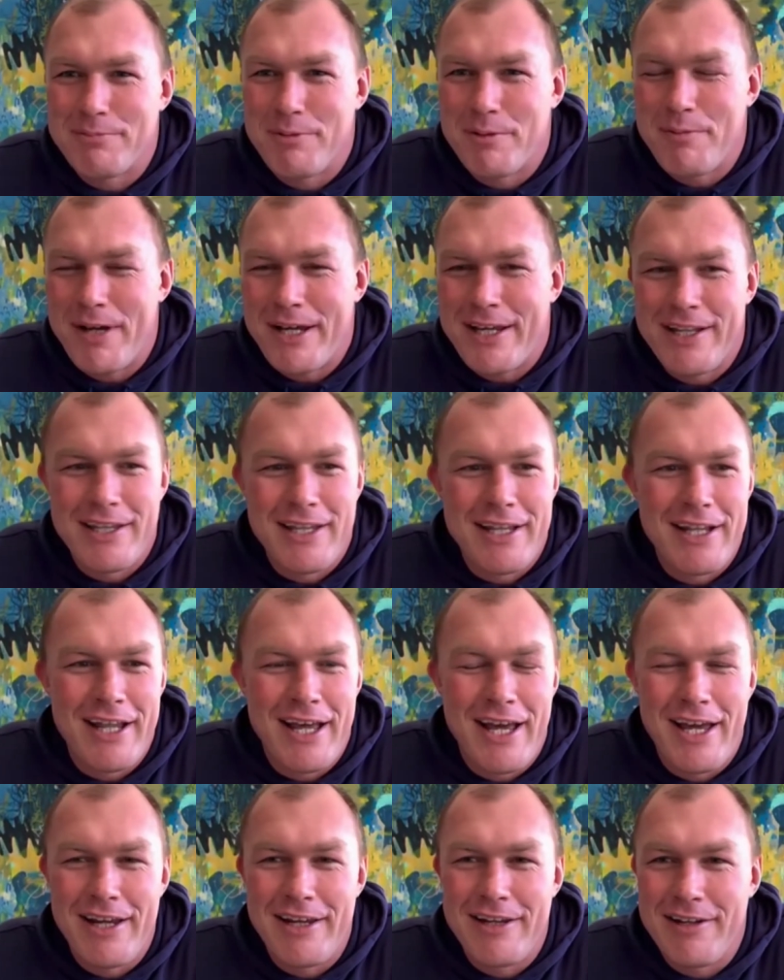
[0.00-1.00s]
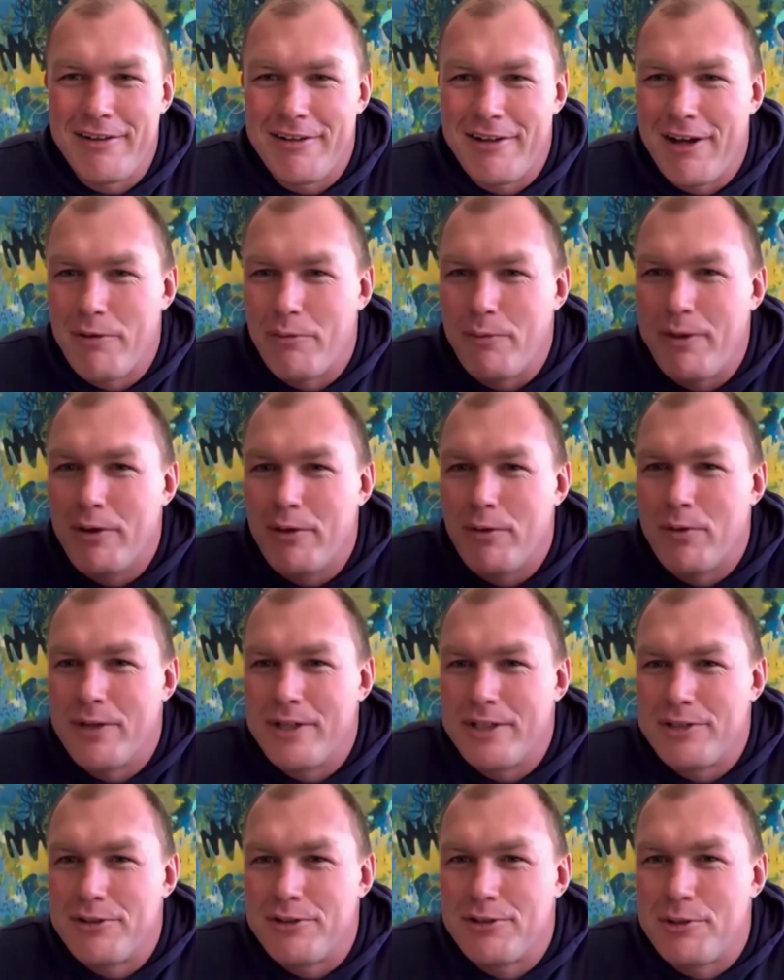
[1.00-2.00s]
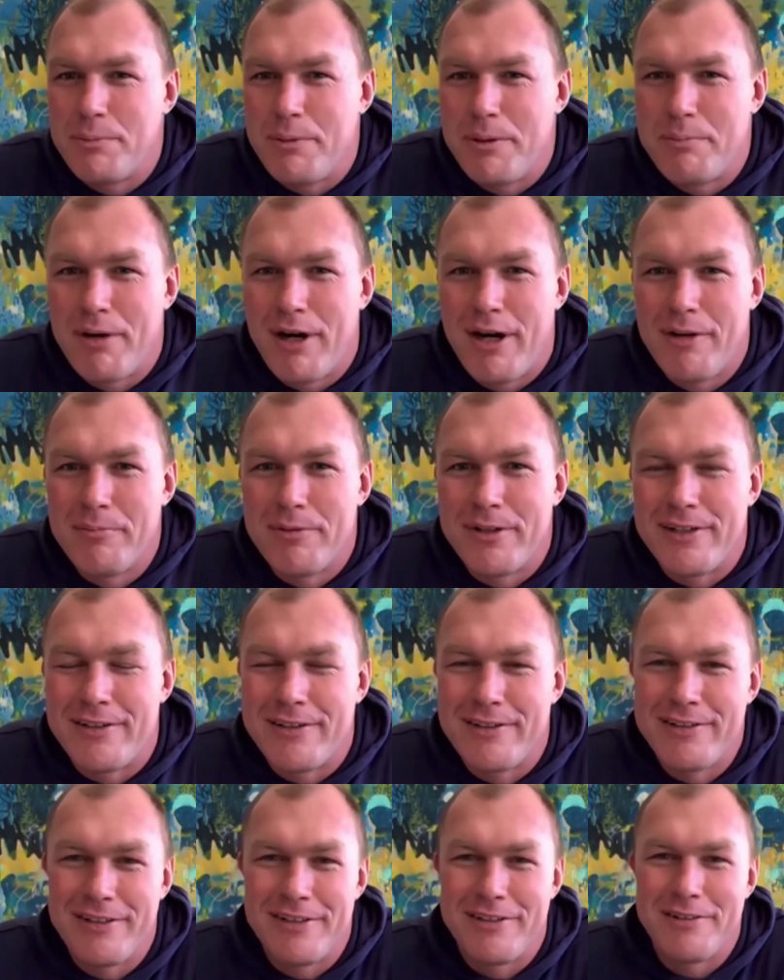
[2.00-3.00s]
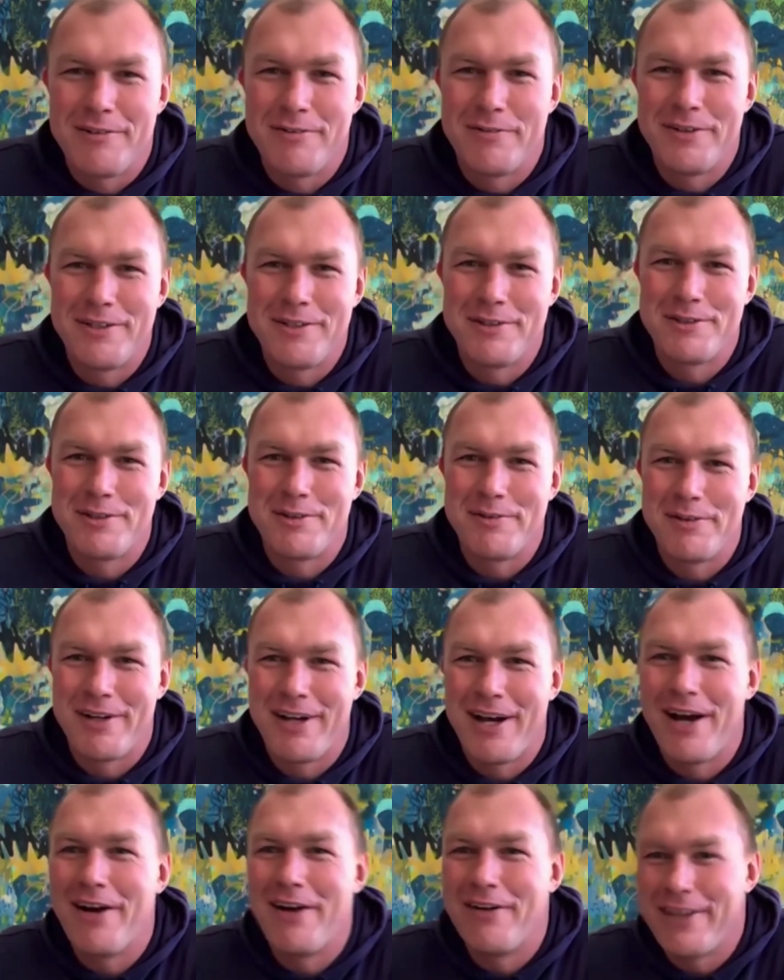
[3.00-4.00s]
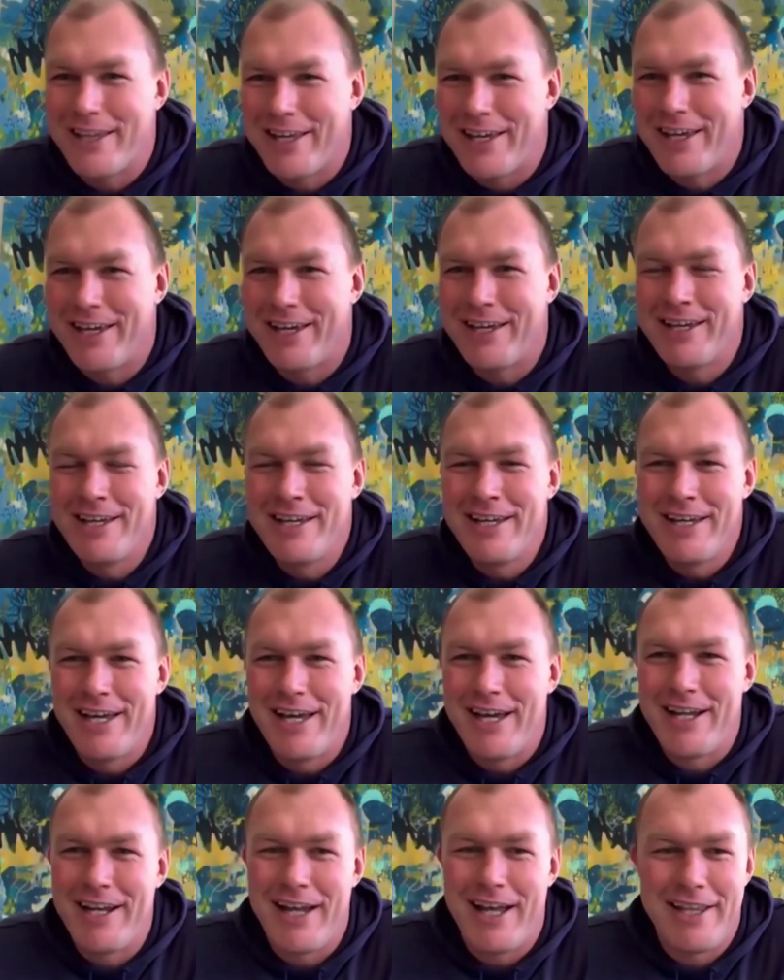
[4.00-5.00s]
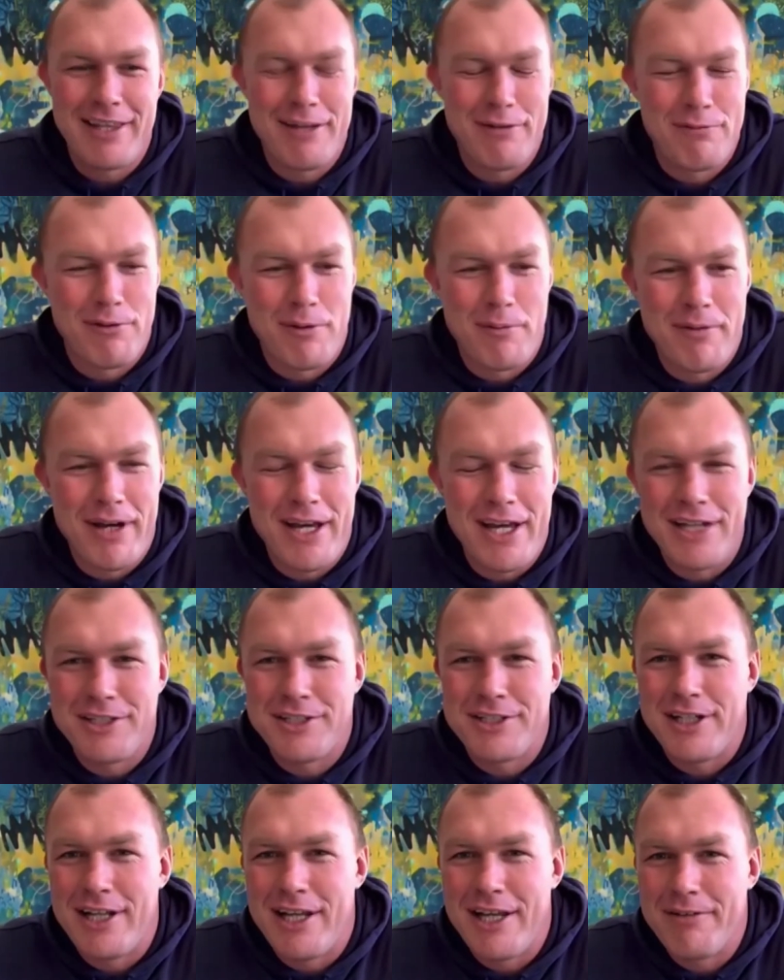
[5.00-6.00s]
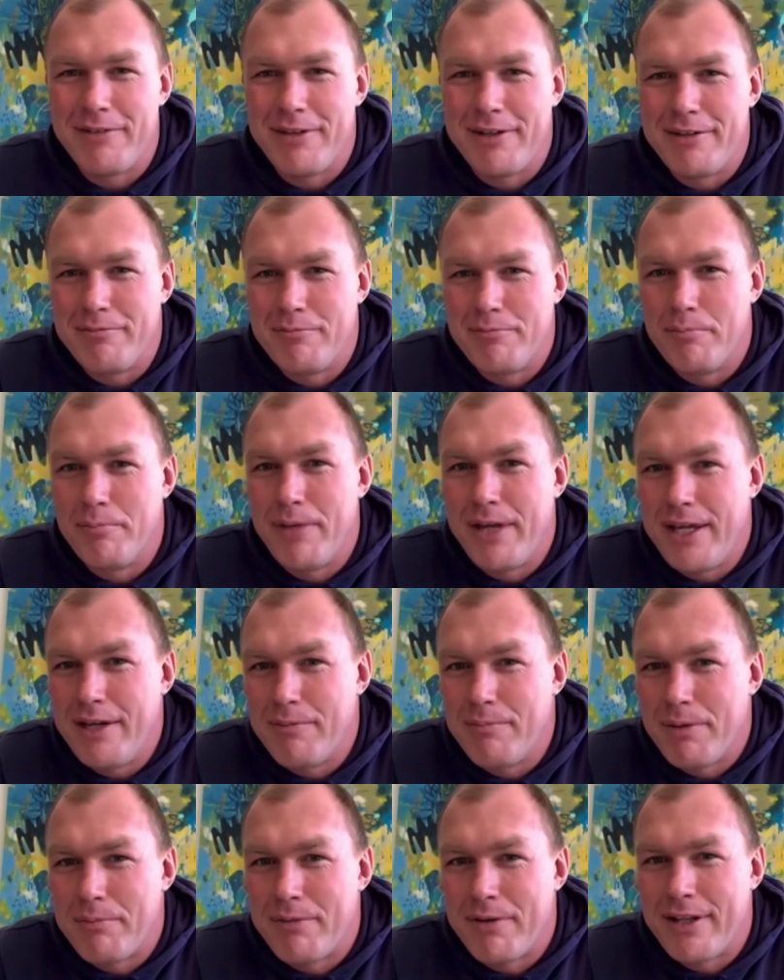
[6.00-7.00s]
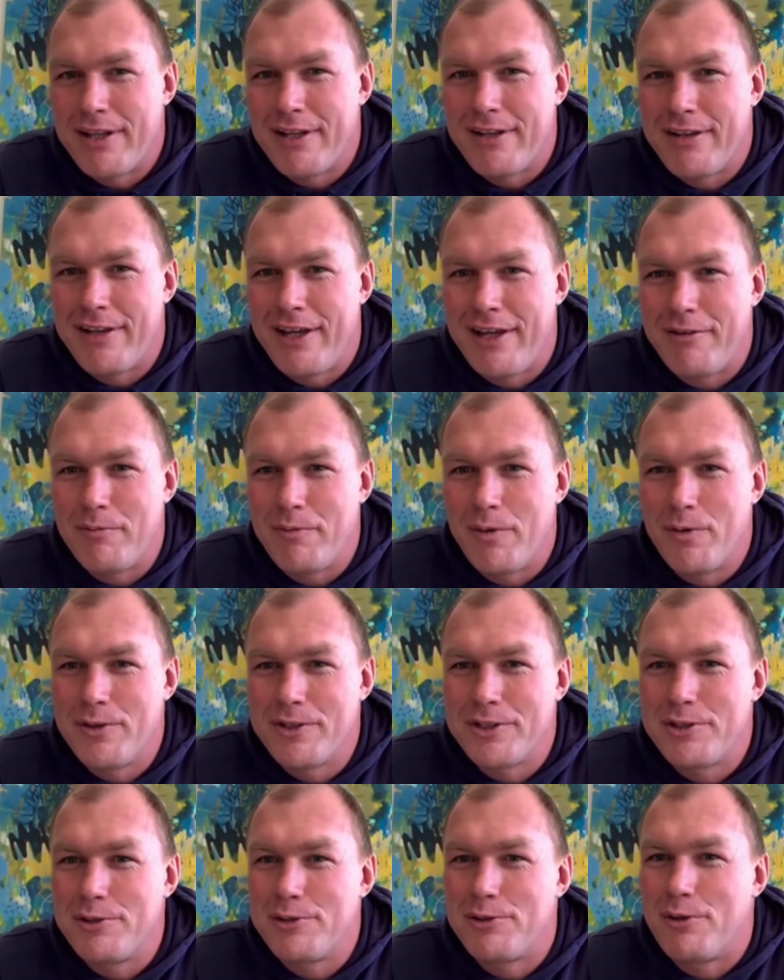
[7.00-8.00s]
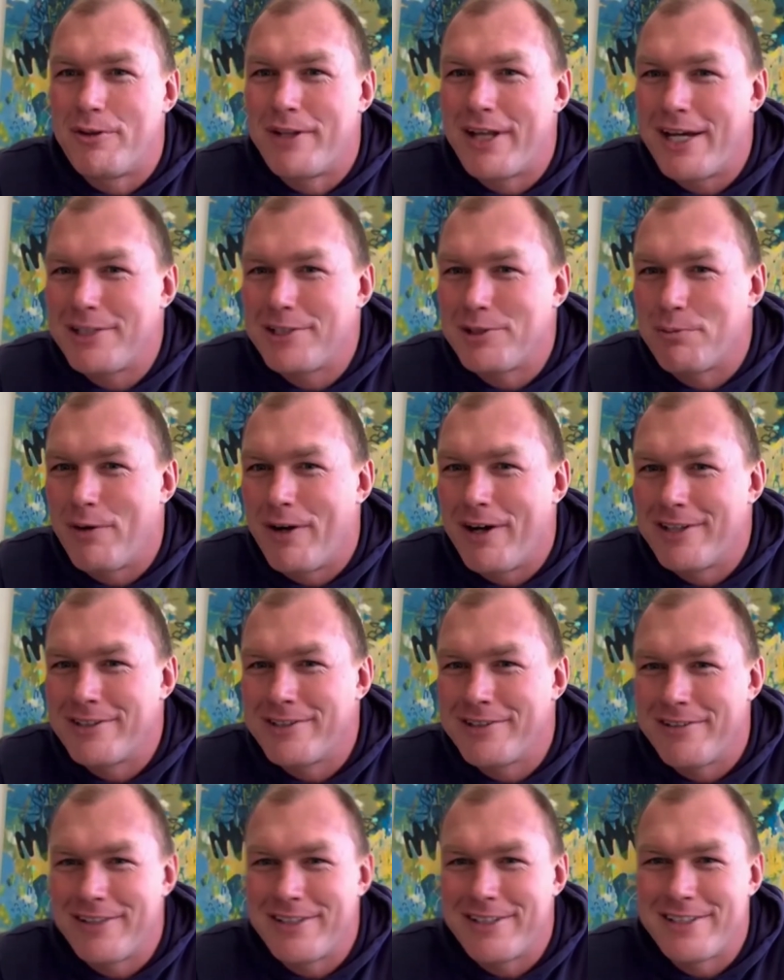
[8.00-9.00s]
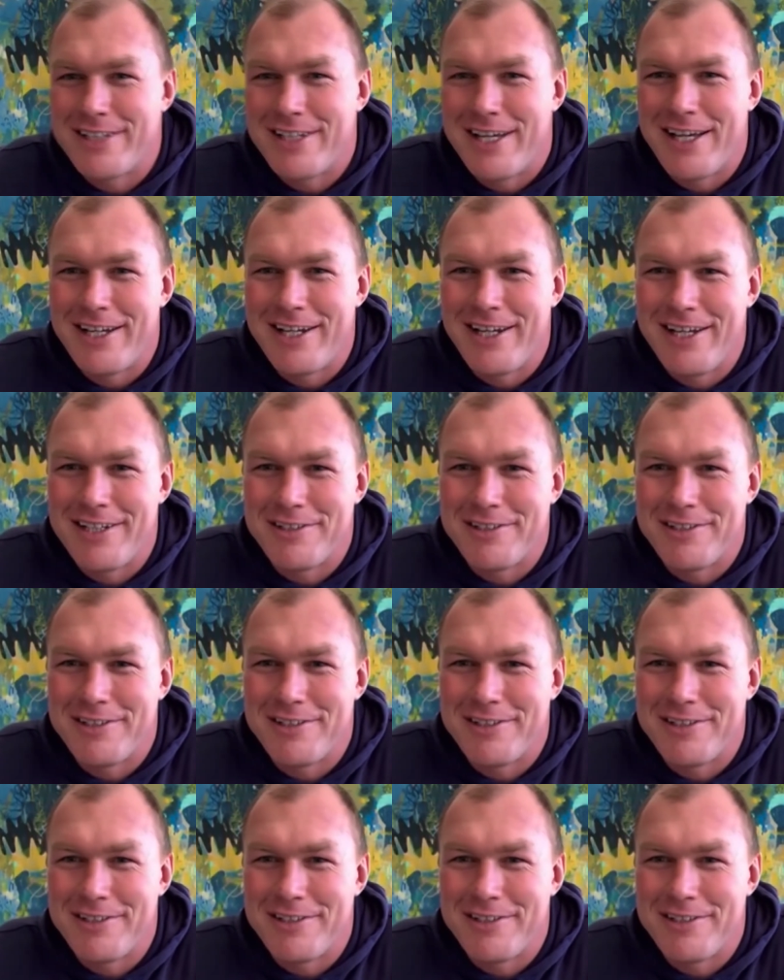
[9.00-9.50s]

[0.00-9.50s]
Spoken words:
But back in the day, we always used to be barmen. We used to go there. And I think from age 11, me and my brother 10, we always used to taste wines on the side.